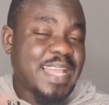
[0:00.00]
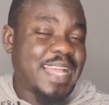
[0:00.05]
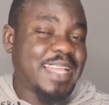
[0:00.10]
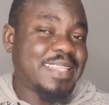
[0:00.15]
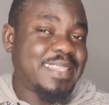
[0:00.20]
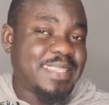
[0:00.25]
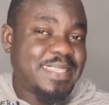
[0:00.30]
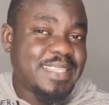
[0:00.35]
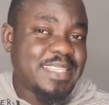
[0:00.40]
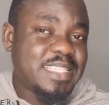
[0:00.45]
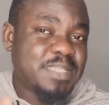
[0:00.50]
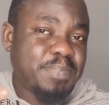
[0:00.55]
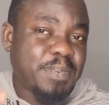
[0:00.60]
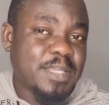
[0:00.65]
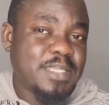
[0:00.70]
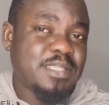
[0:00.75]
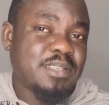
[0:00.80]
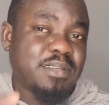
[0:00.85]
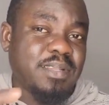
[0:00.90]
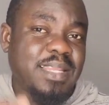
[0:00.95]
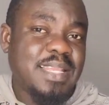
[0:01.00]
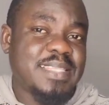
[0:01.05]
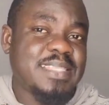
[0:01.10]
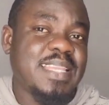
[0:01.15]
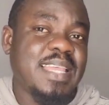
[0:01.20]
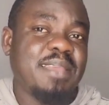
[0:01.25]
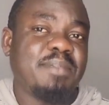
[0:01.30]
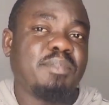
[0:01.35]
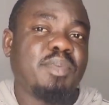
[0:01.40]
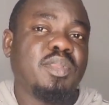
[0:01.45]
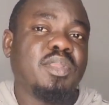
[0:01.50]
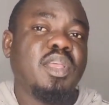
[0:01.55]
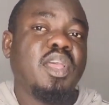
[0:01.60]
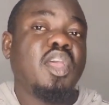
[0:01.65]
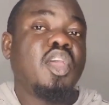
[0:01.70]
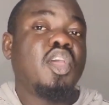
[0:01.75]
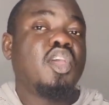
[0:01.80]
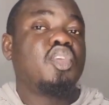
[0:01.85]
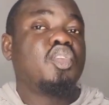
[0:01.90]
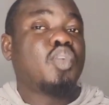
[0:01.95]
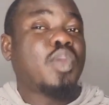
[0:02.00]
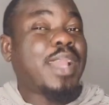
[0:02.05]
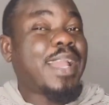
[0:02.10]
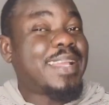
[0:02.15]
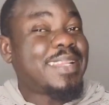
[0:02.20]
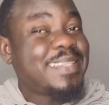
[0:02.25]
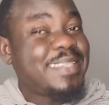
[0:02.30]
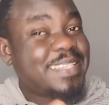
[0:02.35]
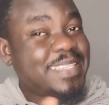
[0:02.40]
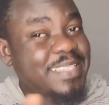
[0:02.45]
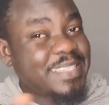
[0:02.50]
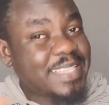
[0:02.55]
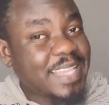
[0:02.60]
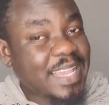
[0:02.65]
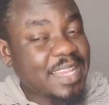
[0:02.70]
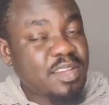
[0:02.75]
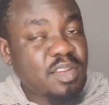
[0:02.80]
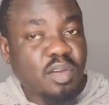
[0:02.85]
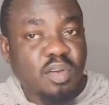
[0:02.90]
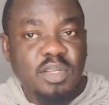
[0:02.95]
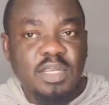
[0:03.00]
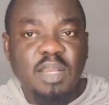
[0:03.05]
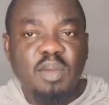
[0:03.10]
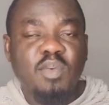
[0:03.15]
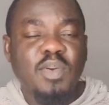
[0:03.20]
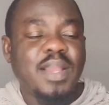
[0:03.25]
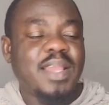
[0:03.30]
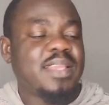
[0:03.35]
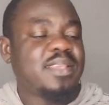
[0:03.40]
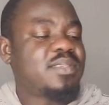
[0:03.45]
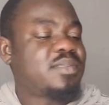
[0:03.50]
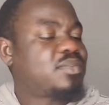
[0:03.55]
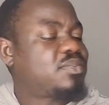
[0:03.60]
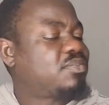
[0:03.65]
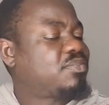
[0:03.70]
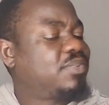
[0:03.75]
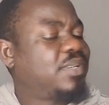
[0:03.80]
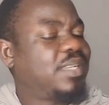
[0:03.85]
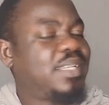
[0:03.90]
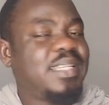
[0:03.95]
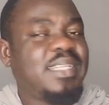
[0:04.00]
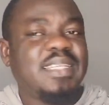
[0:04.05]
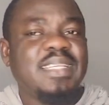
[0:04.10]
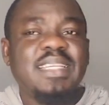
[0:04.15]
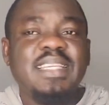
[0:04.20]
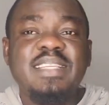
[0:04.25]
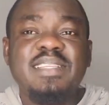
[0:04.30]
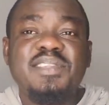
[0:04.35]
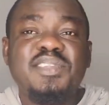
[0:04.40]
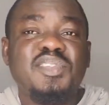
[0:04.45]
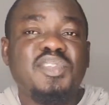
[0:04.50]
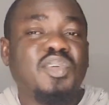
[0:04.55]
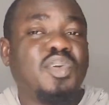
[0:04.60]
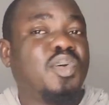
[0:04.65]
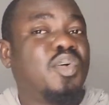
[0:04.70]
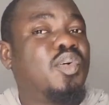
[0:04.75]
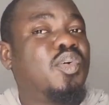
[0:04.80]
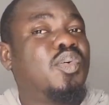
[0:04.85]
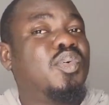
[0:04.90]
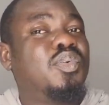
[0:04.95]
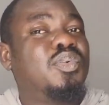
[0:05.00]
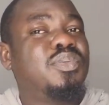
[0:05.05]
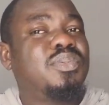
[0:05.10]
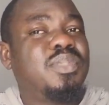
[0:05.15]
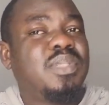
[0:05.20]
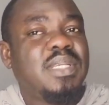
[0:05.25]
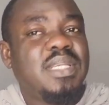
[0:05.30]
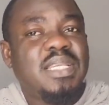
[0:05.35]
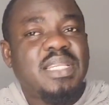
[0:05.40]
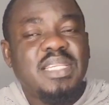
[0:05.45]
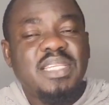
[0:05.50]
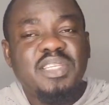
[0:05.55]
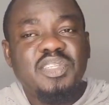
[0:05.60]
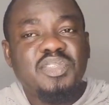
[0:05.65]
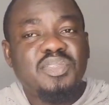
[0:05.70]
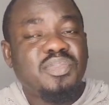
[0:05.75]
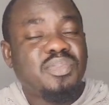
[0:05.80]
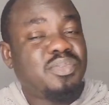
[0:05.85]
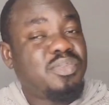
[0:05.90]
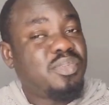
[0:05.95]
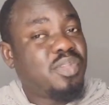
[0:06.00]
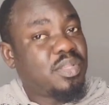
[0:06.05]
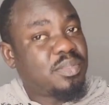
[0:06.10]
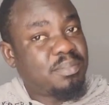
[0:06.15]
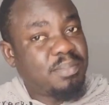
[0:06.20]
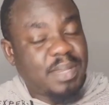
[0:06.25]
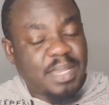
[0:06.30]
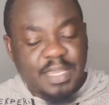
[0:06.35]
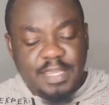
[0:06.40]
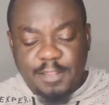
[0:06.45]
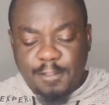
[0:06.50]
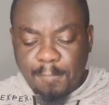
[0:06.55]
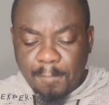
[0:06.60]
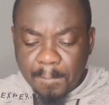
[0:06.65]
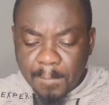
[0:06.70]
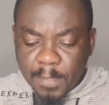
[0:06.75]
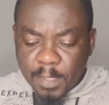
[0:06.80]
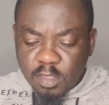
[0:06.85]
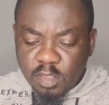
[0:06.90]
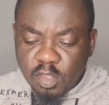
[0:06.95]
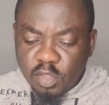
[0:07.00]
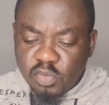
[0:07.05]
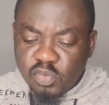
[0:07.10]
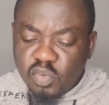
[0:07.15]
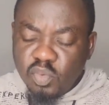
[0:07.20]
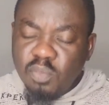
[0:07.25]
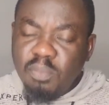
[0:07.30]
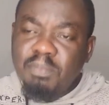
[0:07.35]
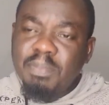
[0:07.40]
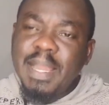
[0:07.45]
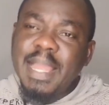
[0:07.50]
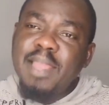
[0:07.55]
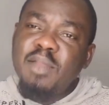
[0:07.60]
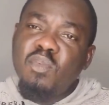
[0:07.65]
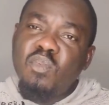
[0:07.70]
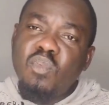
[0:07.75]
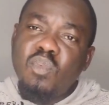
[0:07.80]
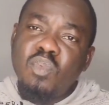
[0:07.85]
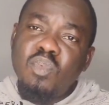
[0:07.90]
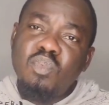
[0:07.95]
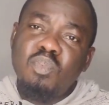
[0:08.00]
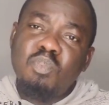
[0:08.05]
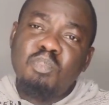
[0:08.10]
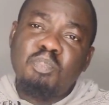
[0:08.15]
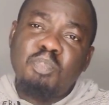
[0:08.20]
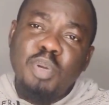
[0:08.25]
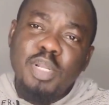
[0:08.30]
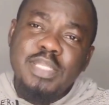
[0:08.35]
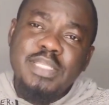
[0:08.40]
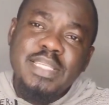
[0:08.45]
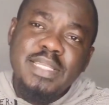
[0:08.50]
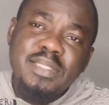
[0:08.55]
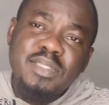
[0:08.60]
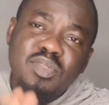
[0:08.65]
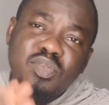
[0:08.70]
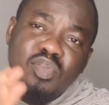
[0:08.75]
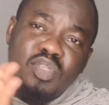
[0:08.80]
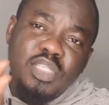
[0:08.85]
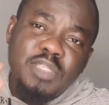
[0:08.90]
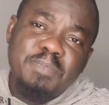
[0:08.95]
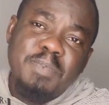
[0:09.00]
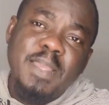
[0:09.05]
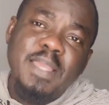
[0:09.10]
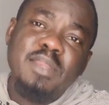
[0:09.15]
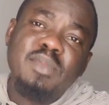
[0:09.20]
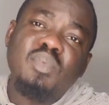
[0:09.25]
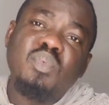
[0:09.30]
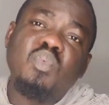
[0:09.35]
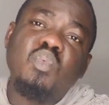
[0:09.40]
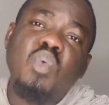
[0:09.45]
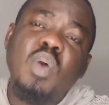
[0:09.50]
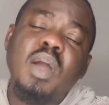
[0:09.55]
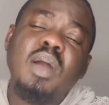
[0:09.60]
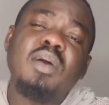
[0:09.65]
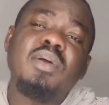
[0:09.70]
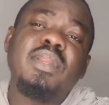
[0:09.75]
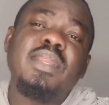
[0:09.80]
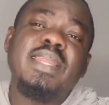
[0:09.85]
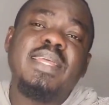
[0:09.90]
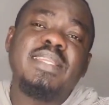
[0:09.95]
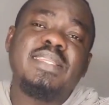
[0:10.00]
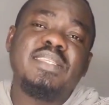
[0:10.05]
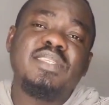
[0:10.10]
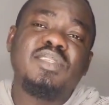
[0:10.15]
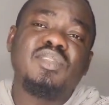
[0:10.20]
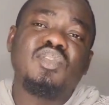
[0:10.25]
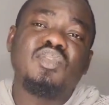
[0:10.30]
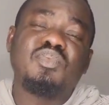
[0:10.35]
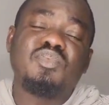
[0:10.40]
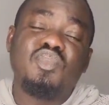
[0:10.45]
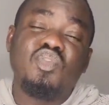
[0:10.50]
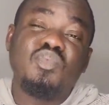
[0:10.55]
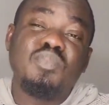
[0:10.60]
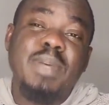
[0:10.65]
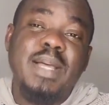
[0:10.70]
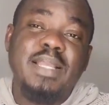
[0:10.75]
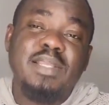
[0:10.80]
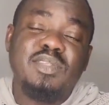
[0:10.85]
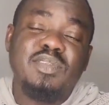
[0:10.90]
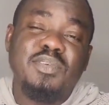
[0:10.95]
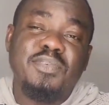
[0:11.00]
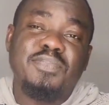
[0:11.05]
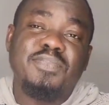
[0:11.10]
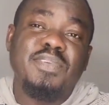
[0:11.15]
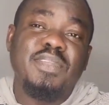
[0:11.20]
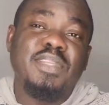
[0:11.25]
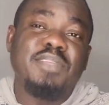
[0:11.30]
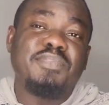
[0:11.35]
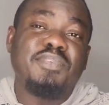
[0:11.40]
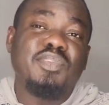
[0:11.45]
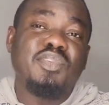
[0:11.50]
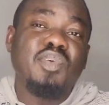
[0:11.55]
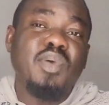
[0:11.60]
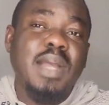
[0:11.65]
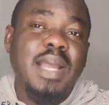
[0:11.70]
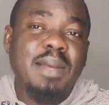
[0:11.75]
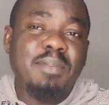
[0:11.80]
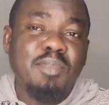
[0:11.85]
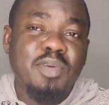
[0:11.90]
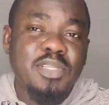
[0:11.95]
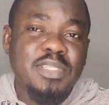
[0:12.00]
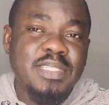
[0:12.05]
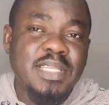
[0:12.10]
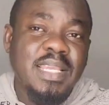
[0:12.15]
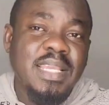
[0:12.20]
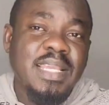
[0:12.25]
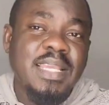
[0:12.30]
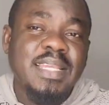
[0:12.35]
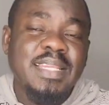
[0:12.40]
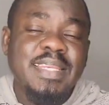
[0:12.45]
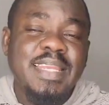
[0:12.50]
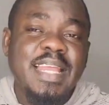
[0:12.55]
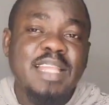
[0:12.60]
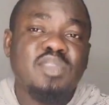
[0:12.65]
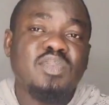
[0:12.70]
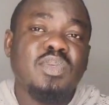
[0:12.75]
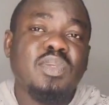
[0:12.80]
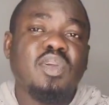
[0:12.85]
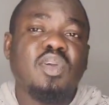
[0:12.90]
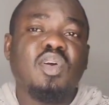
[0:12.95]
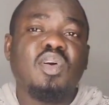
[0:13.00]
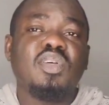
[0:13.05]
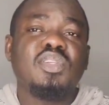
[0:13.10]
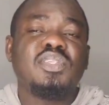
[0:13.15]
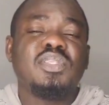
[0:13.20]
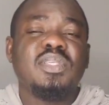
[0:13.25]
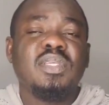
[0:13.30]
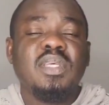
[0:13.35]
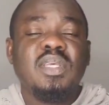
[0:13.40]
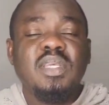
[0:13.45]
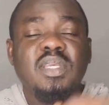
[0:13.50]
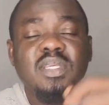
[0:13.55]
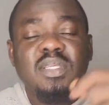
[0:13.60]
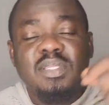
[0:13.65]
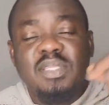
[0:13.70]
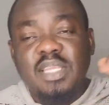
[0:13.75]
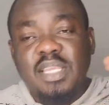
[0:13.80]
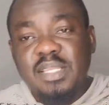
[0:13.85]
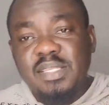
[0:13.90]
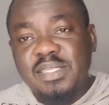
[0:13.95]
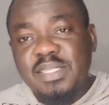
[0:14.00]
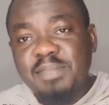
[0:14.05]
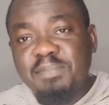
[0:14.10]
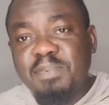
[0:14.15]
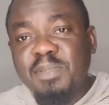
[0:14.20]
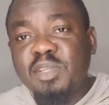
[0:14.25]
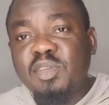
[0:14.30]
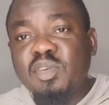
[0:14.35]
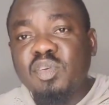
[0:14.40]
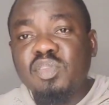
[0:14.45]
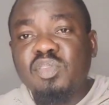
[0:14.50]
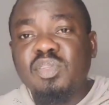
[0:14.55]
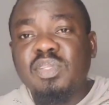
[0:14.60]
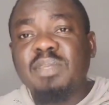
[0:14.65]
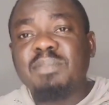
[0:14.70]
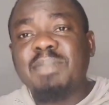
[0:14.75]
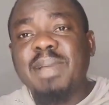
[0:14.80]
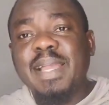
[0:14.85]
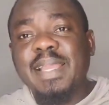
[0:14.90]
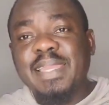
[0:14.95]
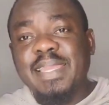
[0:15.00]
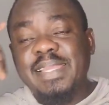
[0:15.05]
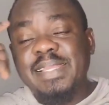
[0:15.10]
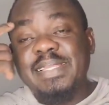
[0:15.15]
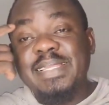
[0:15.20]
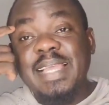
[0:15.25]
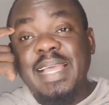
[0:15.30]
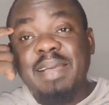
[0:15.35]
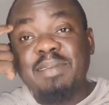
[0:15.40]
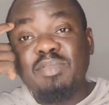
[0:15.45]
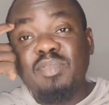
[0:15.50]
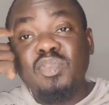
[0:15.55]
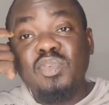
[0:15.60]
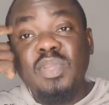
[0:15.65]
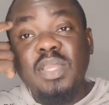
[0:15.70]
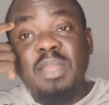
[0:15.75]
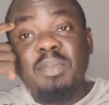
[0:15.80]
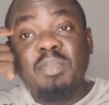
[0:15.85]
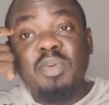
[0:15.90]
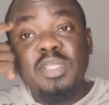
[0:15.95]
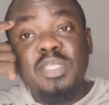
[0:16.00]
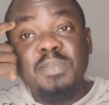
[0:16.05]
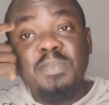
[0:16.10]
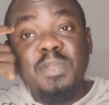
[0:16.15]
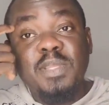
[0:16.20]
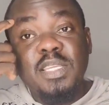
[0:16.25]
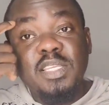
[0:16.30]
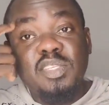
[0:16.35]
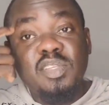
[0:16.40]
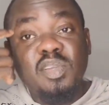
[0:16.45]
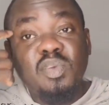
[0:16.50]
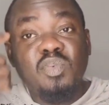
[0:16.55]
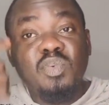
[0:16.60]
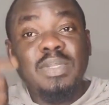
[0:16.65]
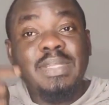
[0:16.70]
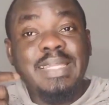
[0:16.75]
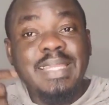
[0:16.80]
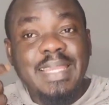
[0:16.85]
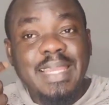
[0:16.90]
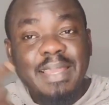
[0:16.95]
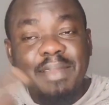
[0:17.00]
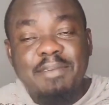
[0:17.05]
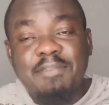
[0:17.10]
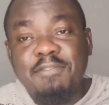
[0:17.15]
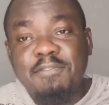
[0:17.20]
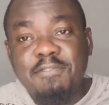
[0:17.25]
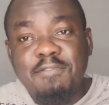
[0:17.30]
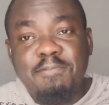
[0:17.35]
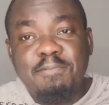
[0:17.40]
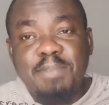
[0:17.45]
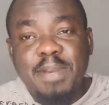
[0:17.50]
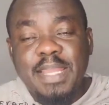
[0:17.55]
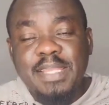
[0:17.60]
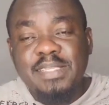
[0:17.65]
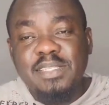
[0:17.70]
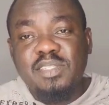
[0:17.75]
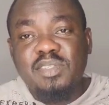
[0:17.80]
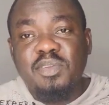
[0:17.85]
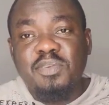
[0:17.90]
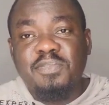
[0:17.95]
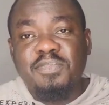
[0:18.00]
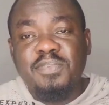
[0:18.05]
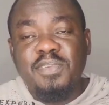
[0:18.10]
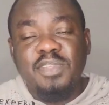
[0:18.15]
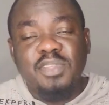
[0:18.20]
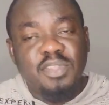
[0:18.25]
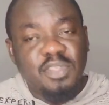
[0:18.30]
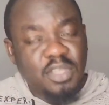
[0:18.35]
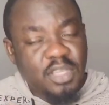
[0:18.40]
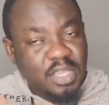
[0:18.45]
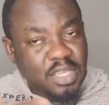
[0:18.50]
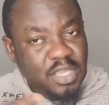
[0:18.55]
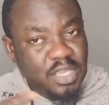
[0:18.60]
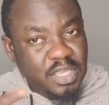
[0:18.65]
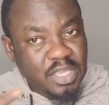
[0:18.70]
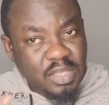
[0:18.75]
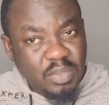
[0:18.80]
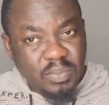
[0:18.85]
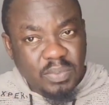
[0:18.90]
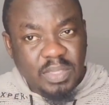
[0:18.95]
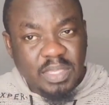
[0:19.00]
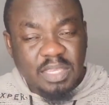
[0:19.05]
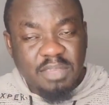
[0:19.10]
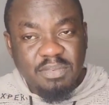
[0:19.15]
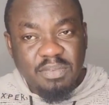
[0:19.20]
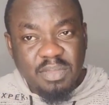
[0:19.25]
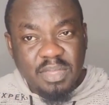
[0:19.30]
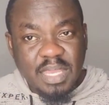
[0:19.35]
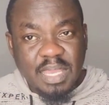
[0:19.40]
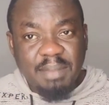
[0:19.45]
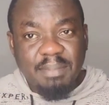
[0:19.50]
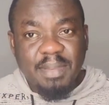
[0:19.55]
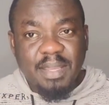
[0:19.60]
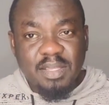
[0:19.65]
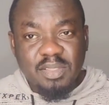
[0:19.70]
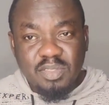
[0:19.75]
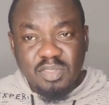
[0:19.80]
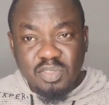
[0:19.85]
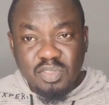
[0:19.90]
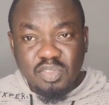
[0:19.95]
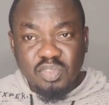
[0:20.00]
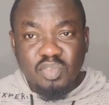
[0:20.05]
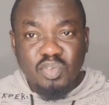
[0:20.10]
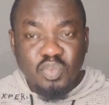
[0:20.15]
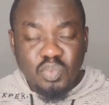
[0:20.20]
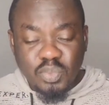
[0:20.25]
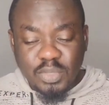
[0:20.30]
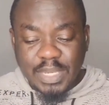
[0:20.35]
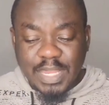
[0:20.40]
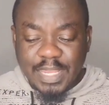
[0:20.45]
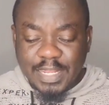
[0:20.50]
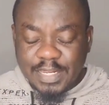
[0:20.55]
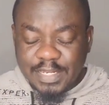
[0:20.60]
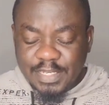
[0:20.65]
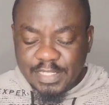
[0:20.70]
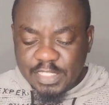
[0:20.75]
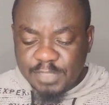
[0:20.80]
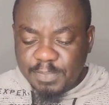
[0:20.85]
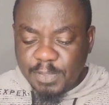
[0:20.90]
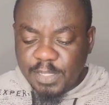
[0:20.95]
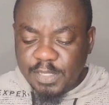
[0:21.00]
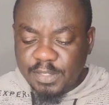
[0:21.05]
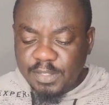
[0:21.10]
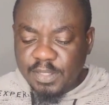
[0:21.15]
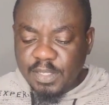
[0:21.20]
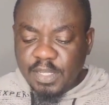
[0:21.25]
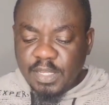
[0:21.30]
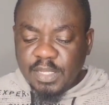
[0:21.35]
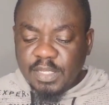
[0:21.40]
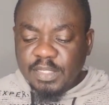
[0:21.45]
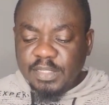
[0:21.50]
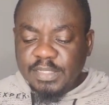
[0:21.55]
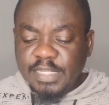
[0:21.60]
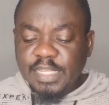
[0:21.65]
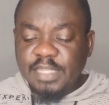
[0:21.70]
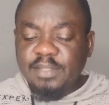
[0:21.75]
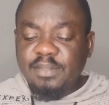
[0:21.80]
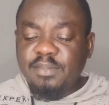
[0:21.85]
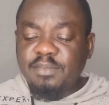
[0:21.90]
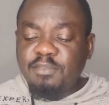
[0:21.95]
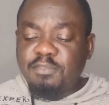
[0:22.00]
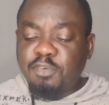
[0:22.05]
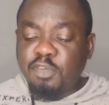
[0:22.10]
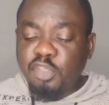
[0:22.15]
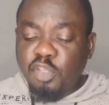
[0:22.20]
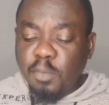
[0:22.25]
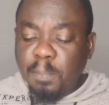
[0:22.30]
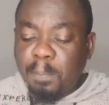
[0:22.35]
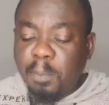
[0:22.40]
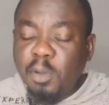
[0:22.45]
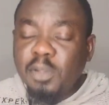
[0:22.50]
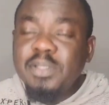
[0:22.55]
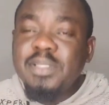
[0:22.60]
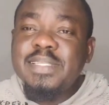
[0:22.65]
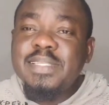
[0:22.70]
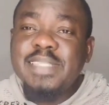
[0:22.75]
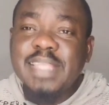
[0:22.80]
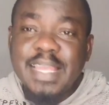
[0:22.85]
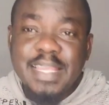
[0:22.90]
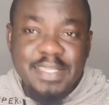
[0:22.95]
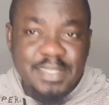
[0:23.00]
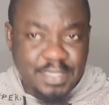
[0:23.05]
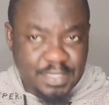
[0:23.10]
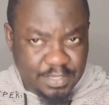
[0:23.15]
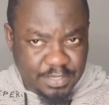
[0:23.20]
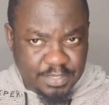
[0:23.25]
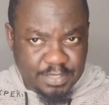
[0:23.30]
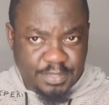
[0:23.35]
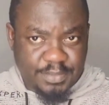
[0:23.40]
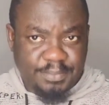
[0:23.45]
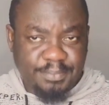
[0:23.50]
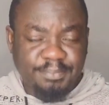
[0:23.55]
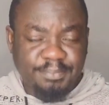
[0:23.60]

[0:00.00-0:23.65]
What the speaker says: at this particular time, but you can decide otherwise. Really, it's your own issue, not mine. So buy budget to spend 162 bags of feed. If you know how much that will cost, then simply go to the market and do a multiplication with the prices of feed. It will give you the amount you will likely spend. Then for your pond sizes,